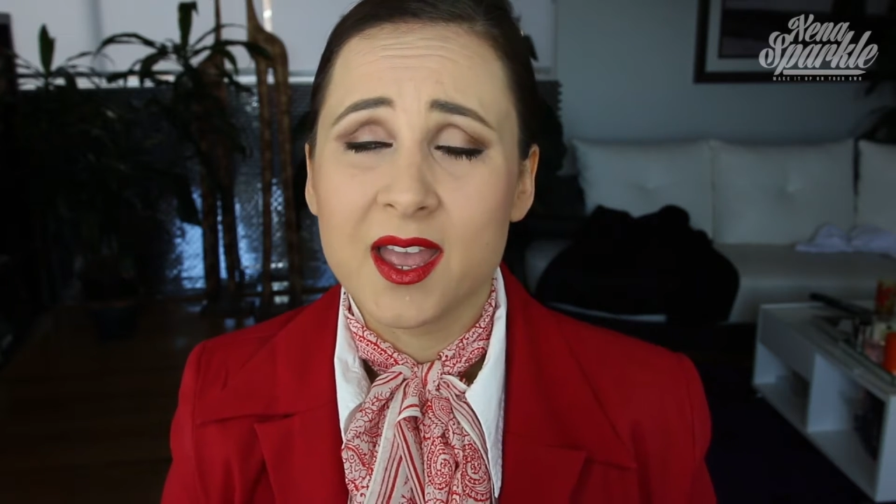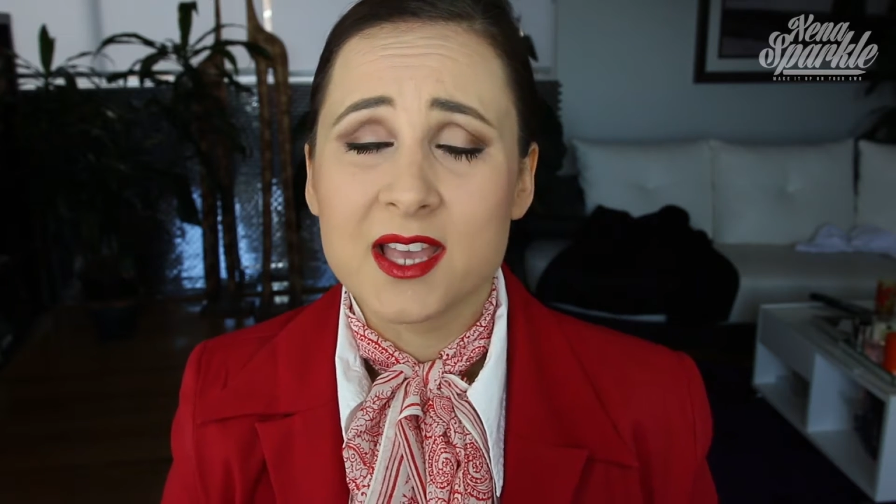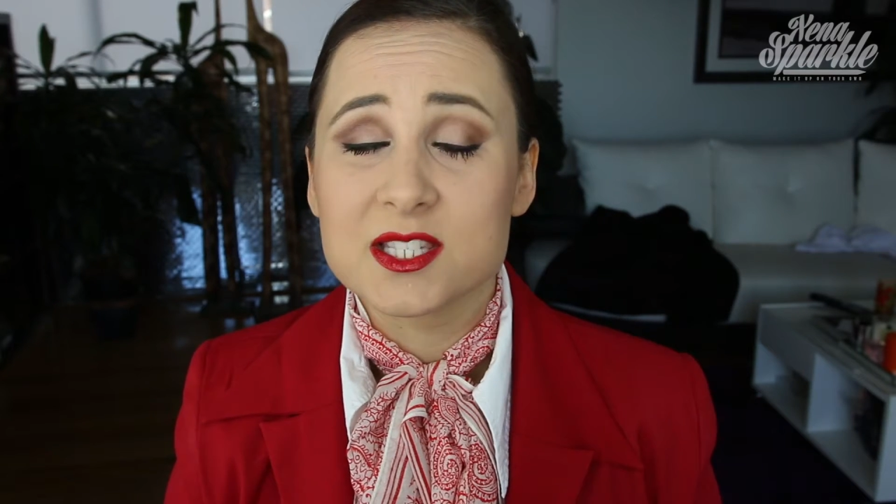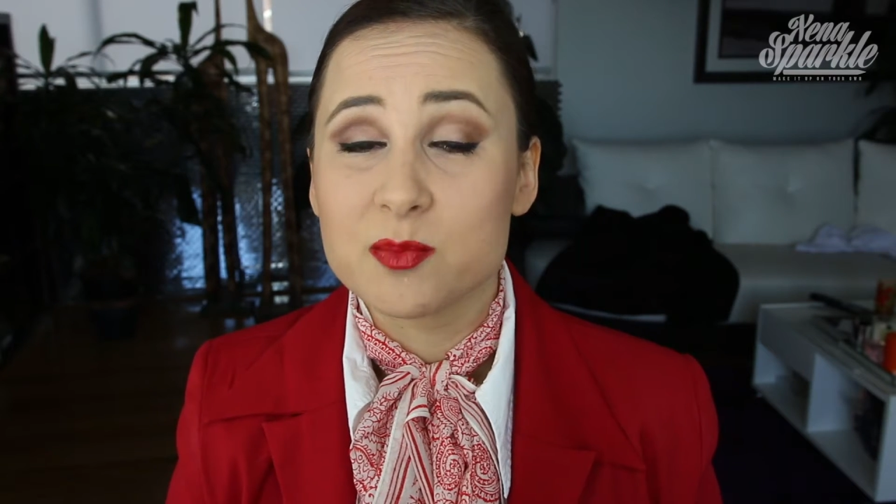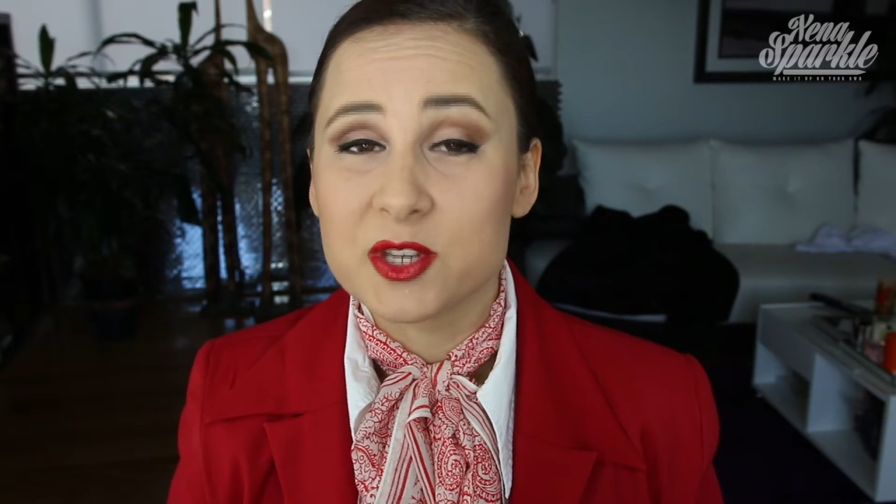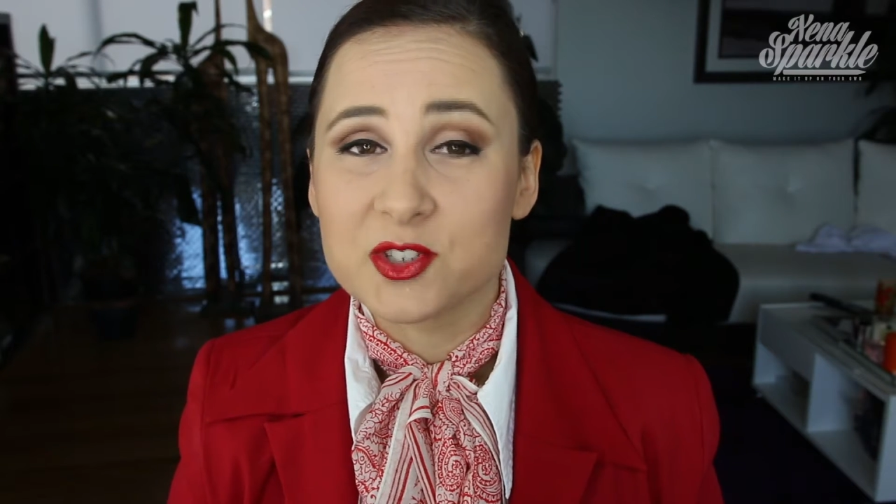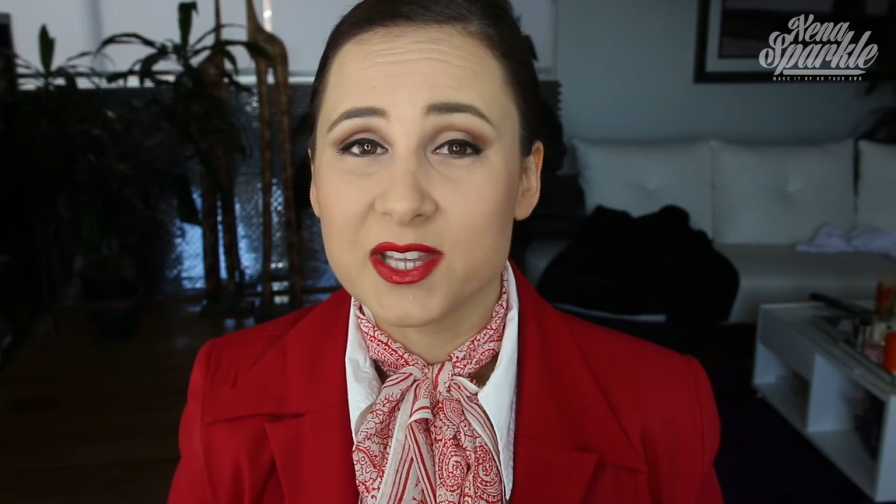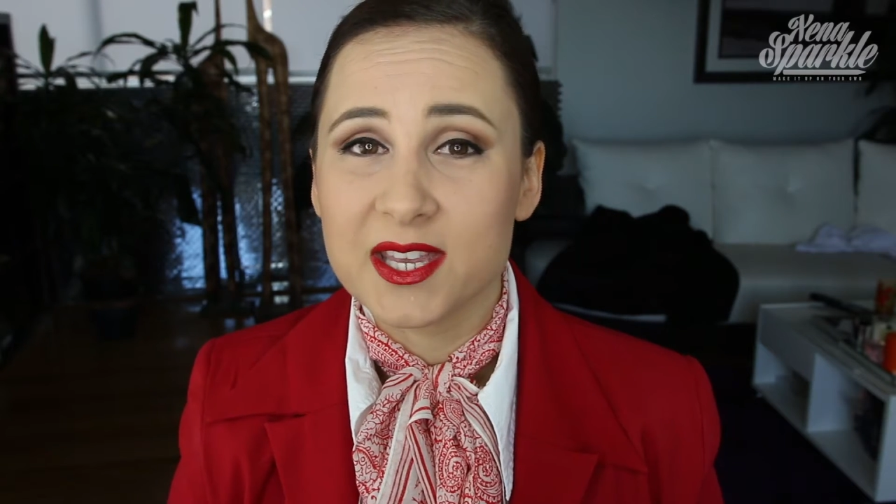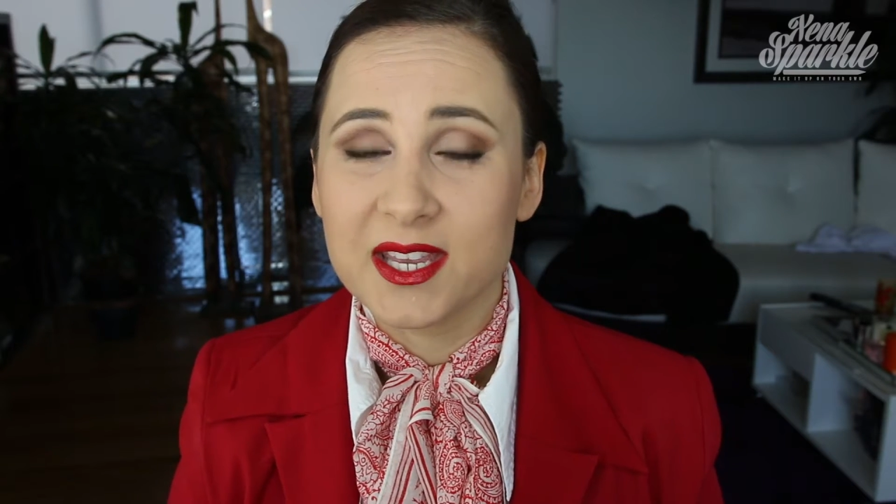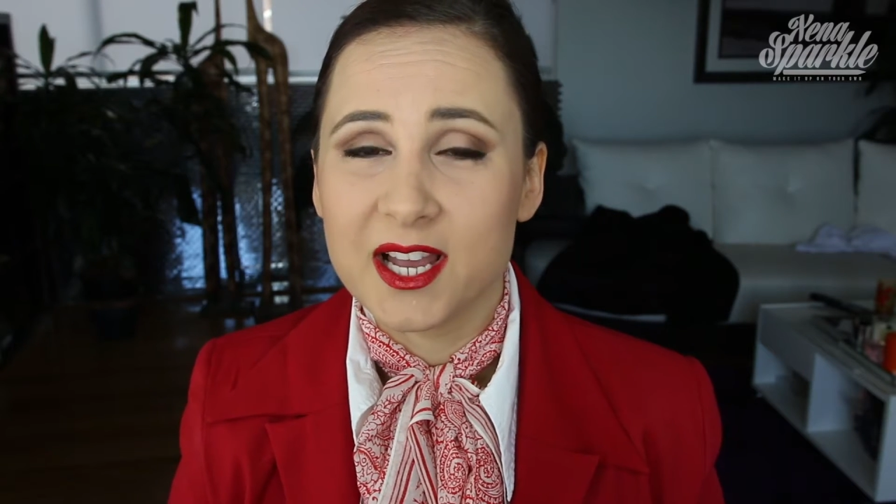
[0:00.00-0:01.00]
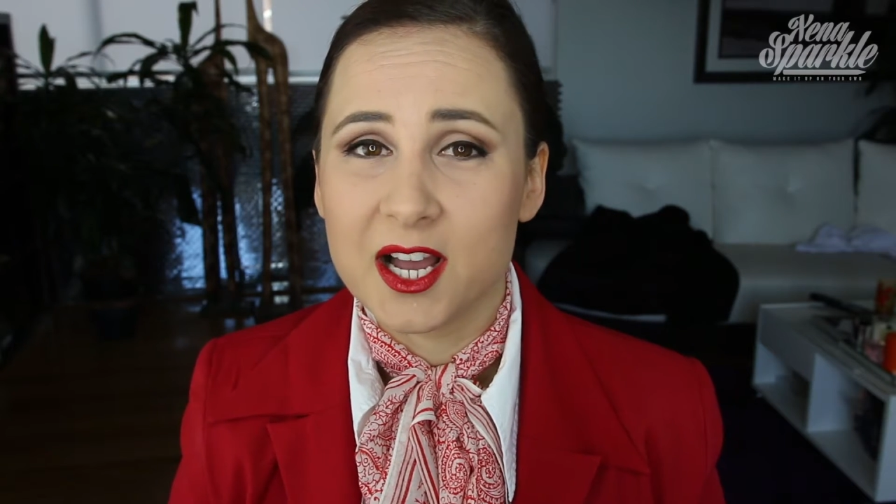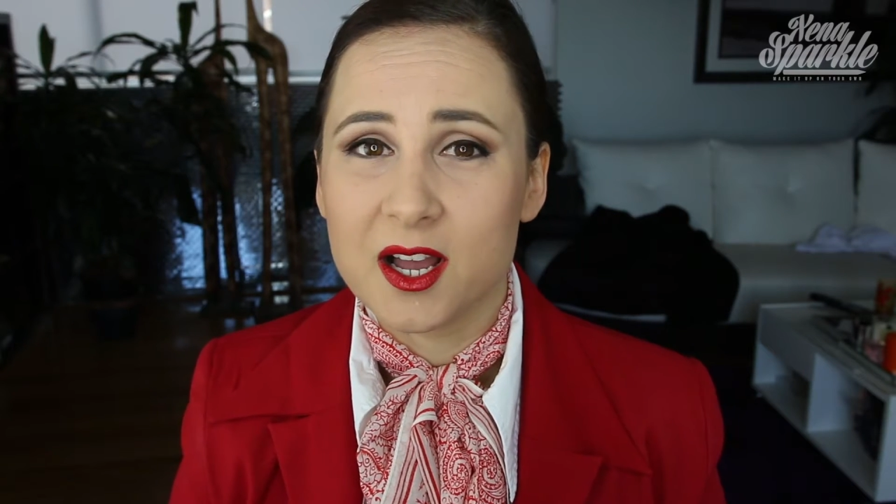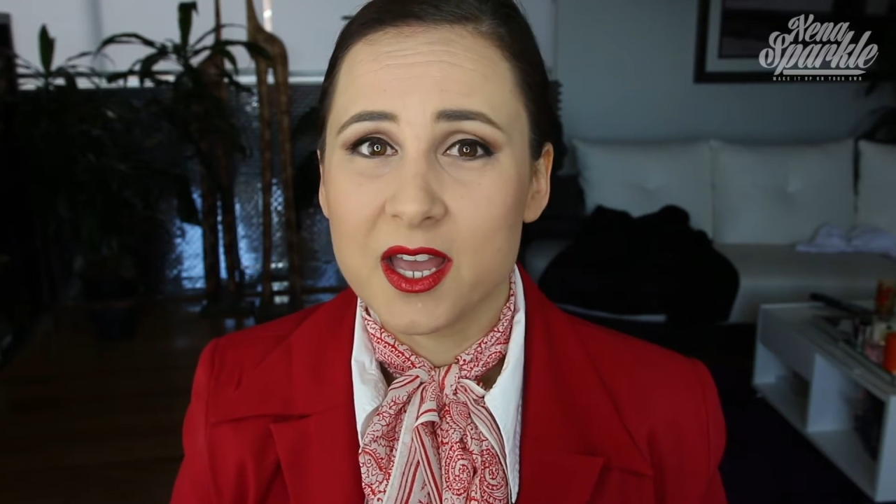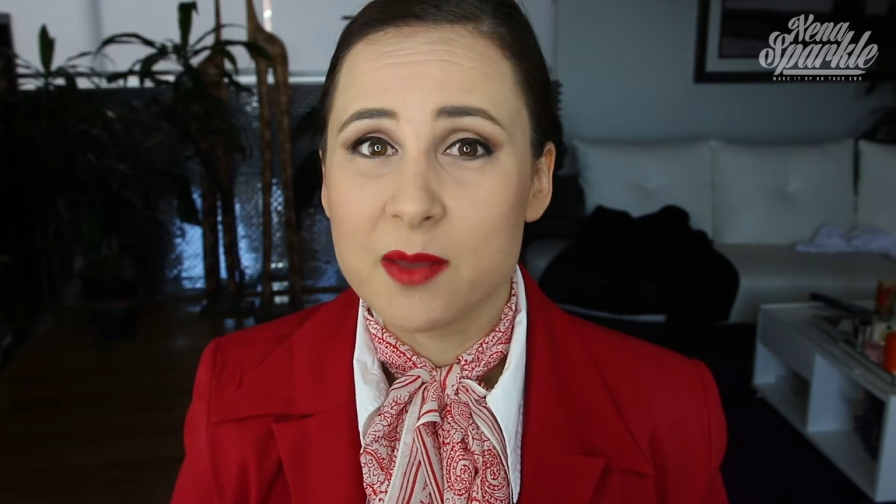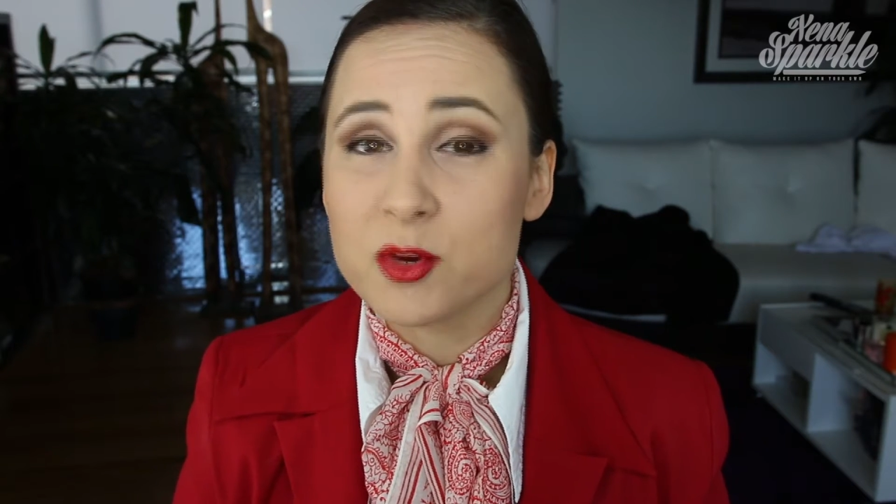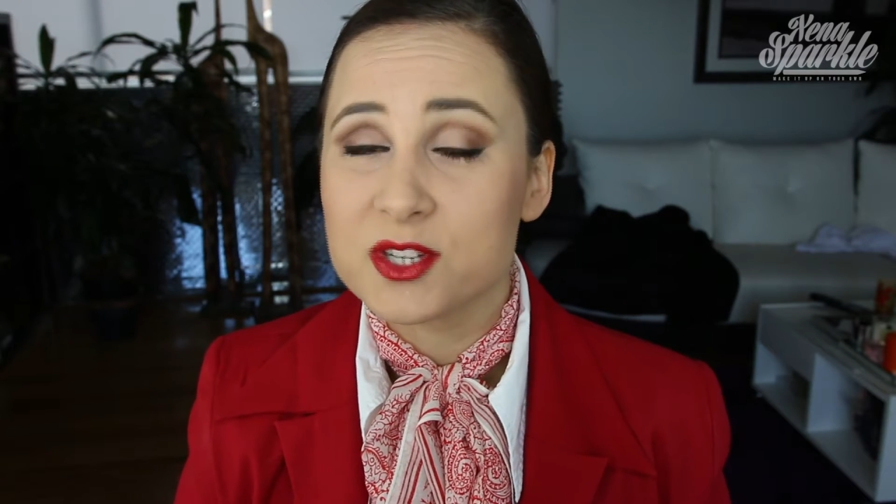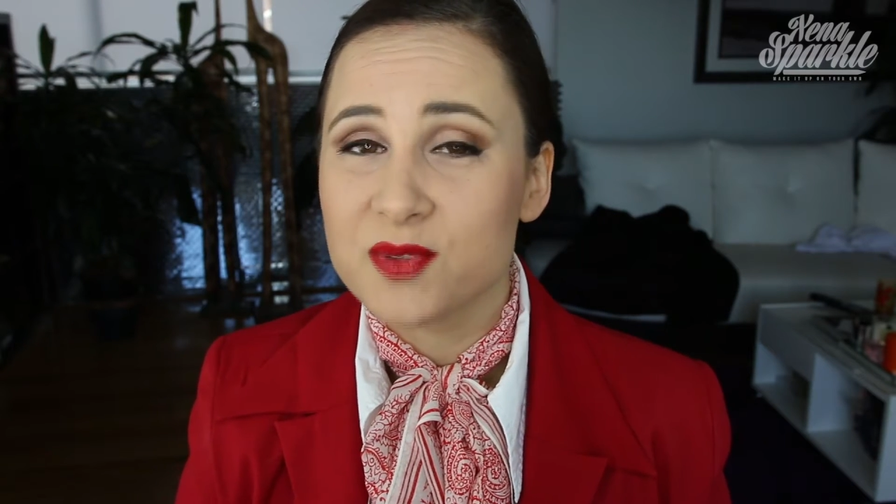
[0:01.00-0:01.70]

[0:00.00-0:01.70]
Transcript: especially Emirates